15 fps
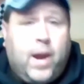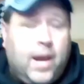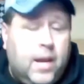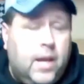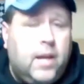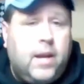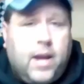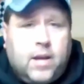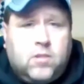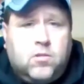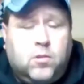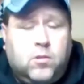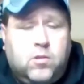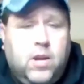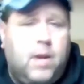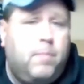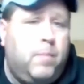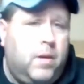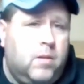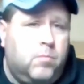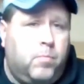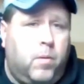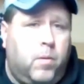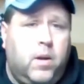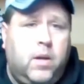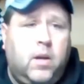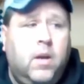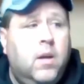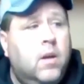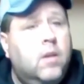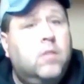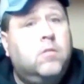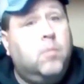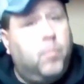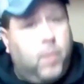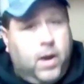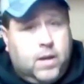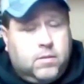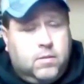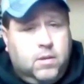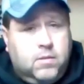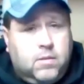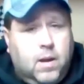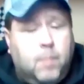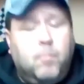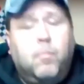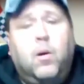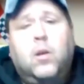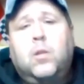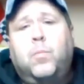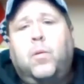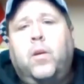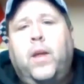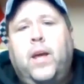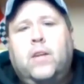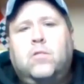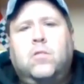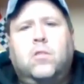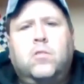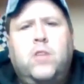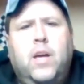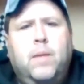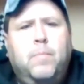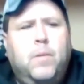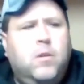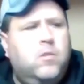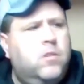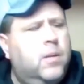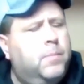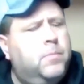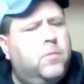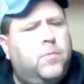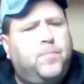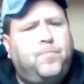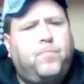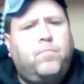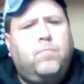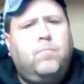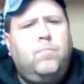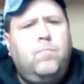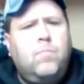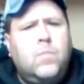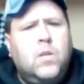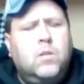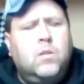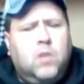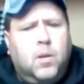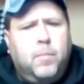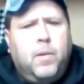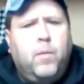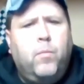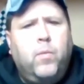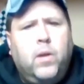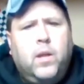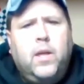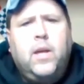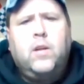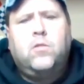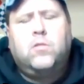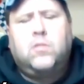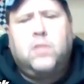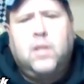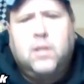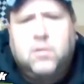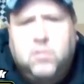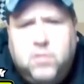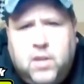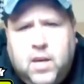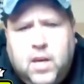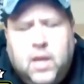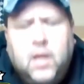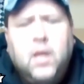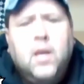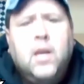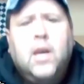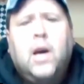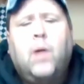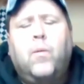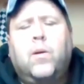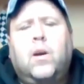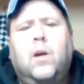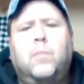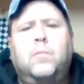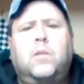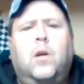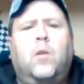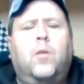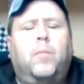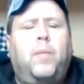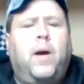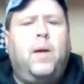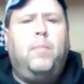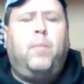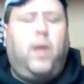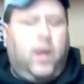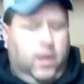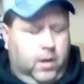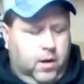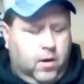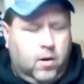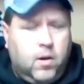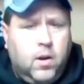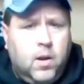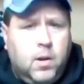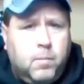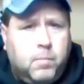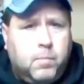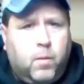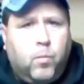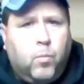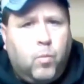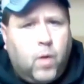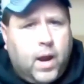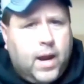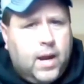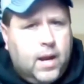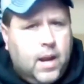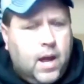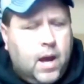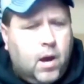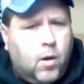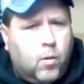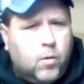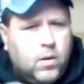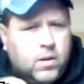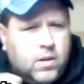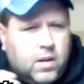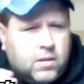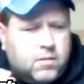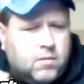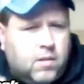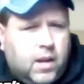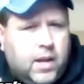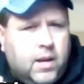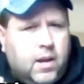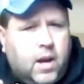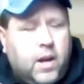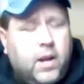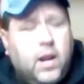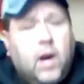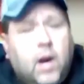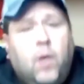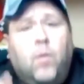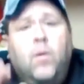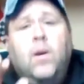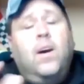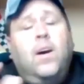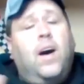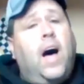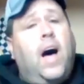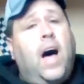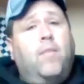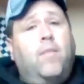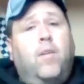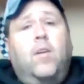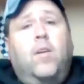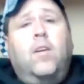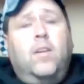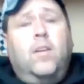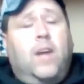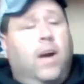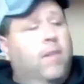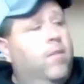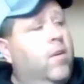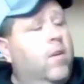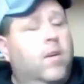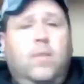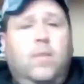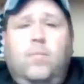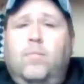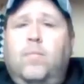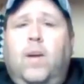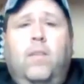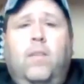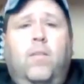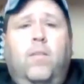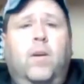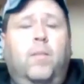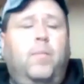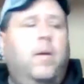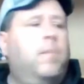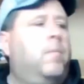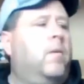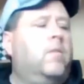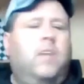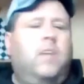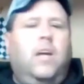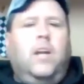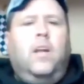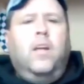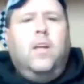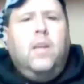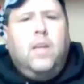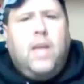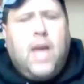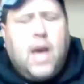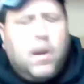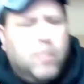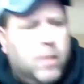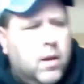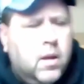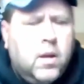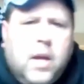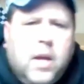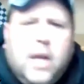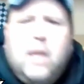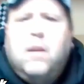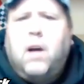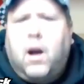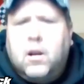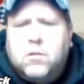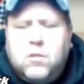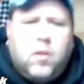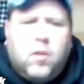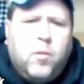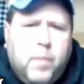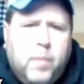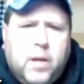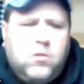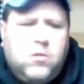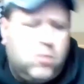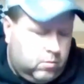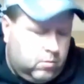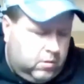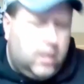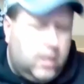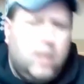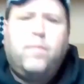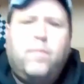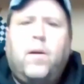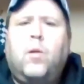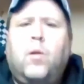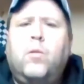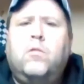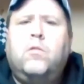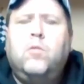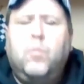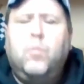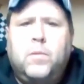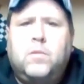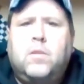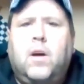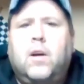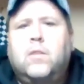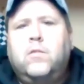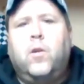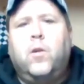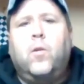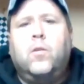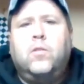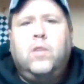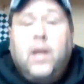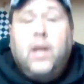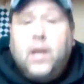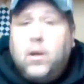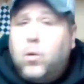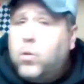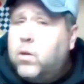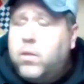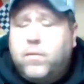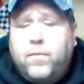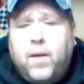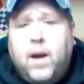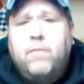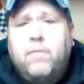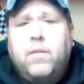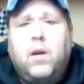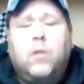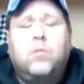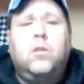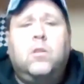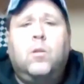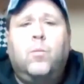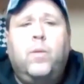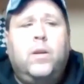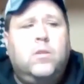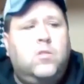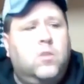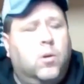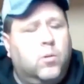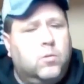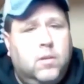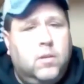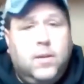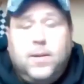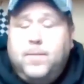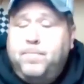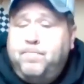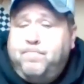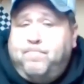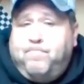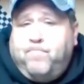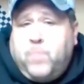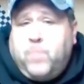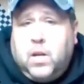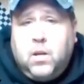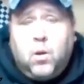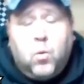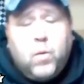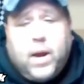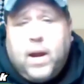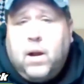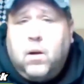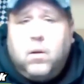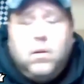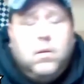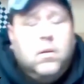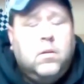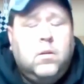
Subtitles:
reigning national champ is Burdick. Sobrasky's got multiple national championships. It's going to be really interesting to see how it comes down the pipeline here. But right now, a slight nod. Now, I've heard it. People are saying, yeah, but he dodged all the big shows. He didn't follow the SUPERSTOCK series. He didn't go to the 5,000 to win shows. Don't care.